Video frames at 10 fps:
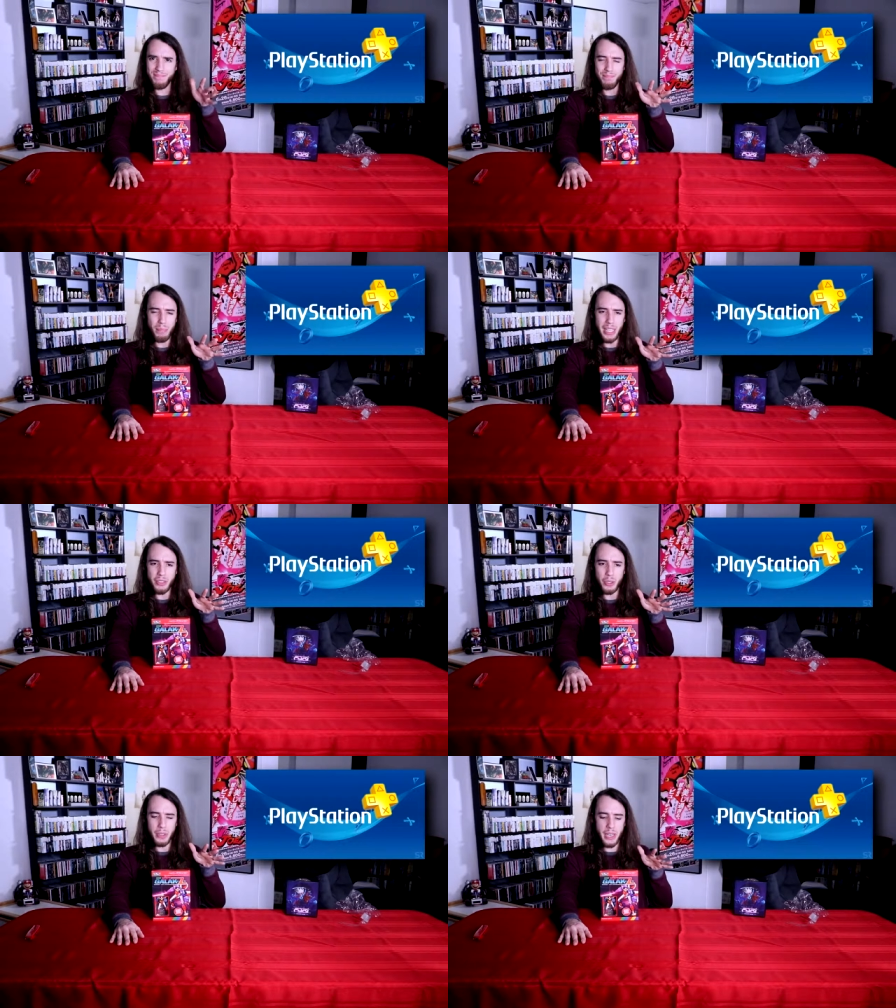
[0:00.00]

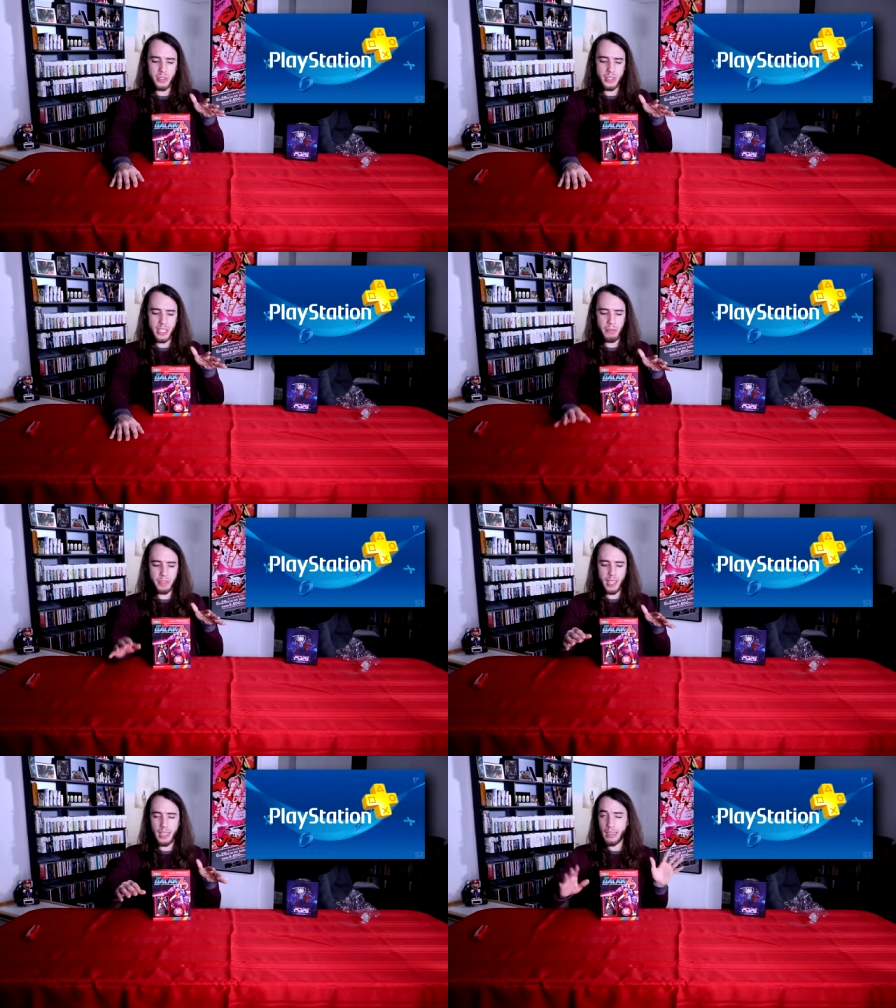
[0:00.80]

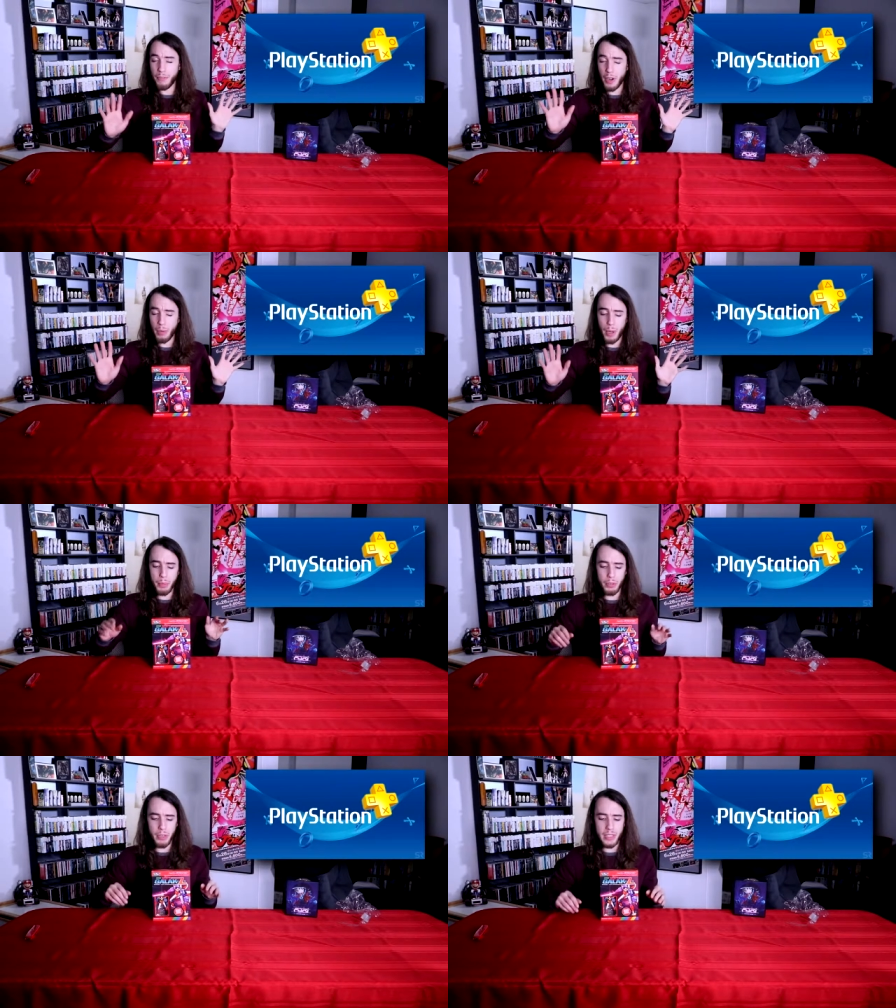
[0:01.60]
mid-2017, if I
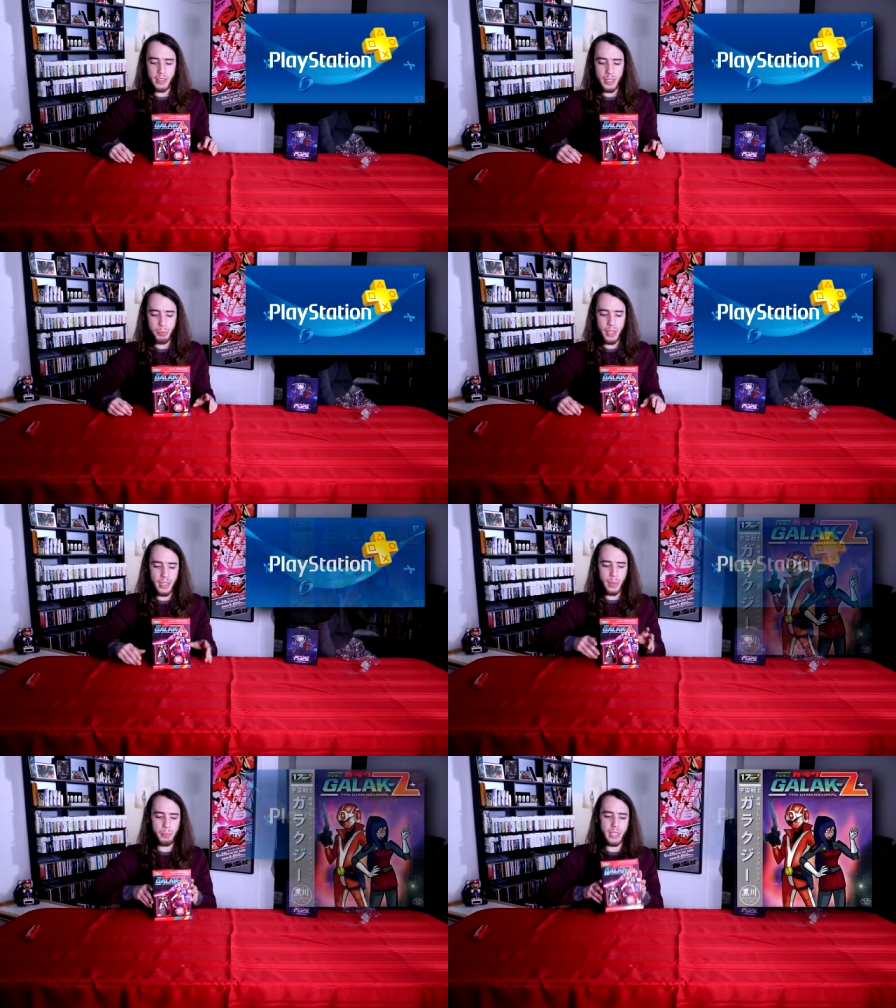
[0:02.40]
remember correctly, but
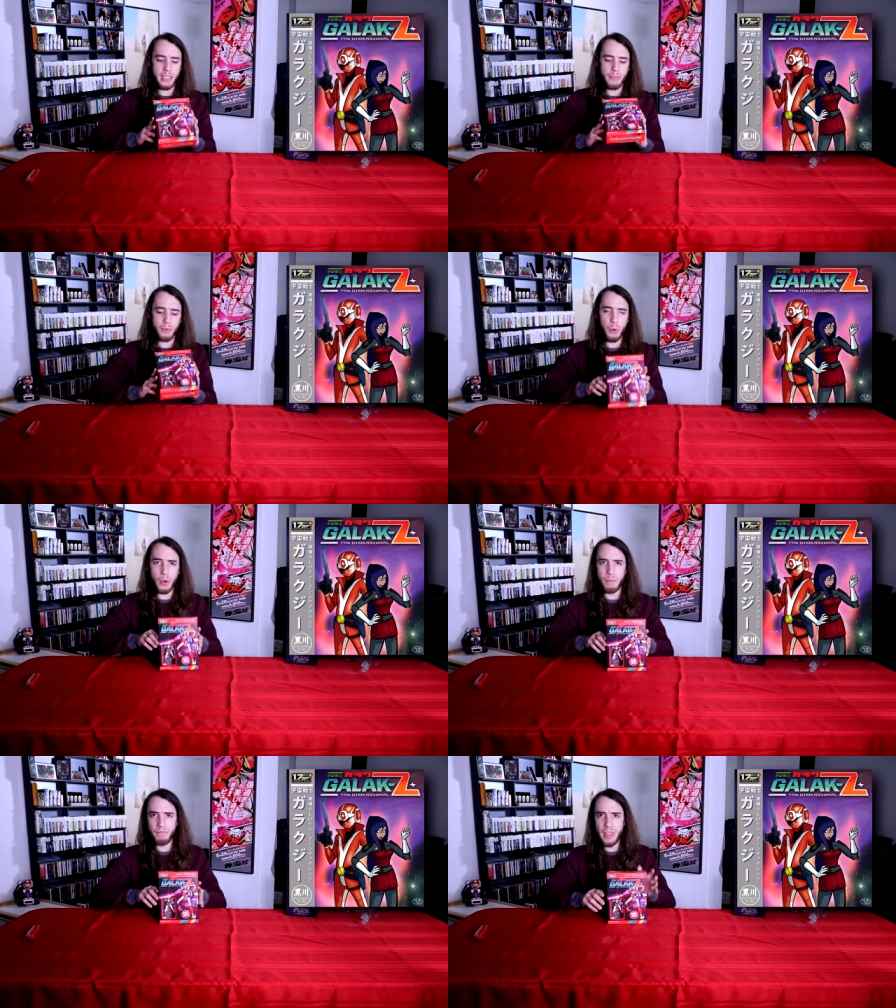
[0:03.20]
I played it
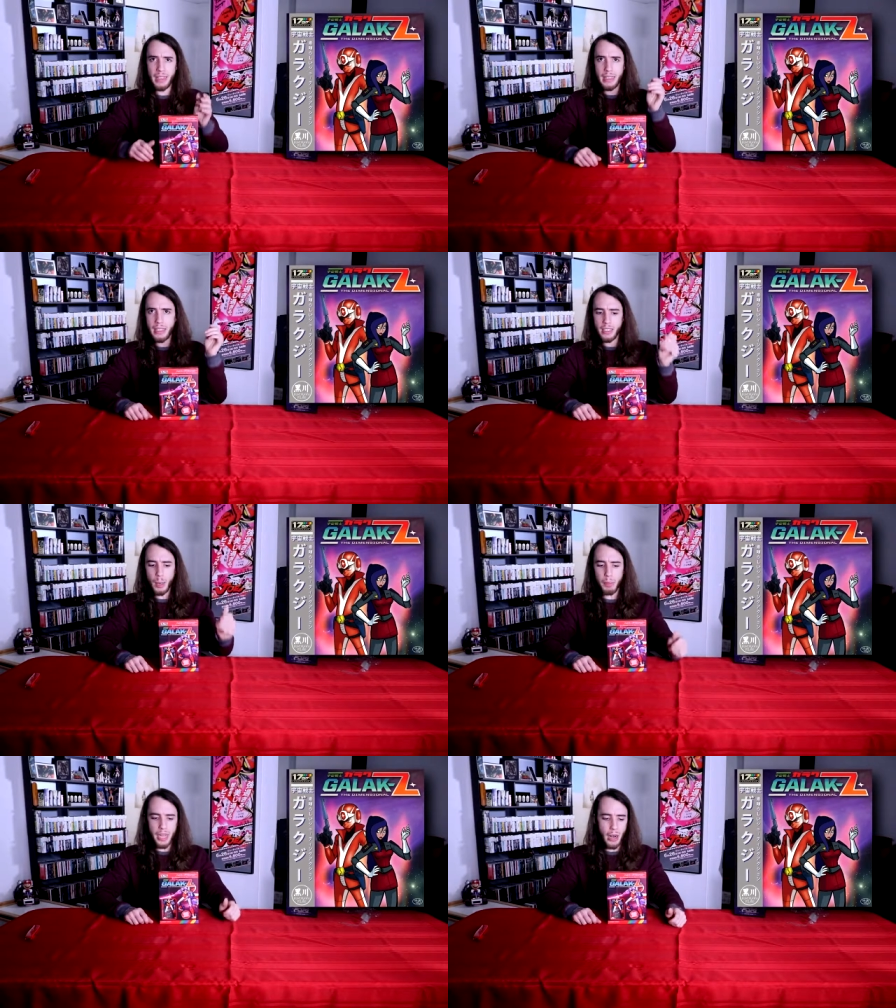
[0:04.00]
for a
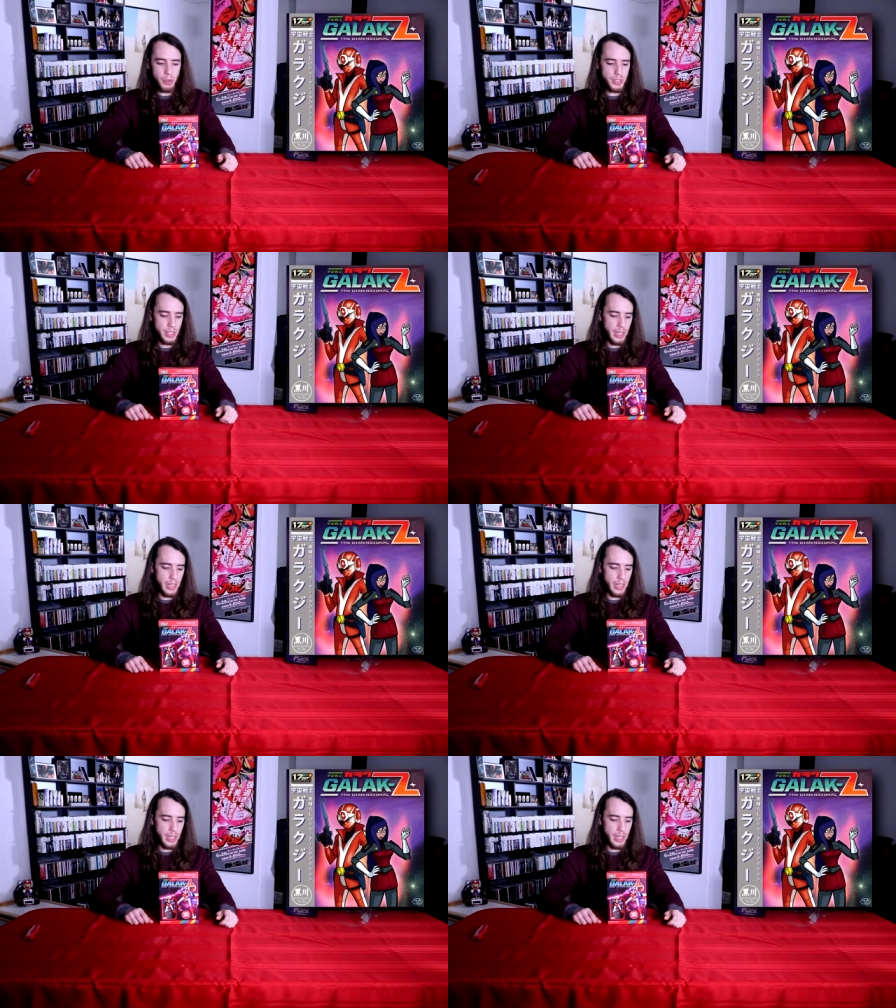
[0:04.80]
couple hours.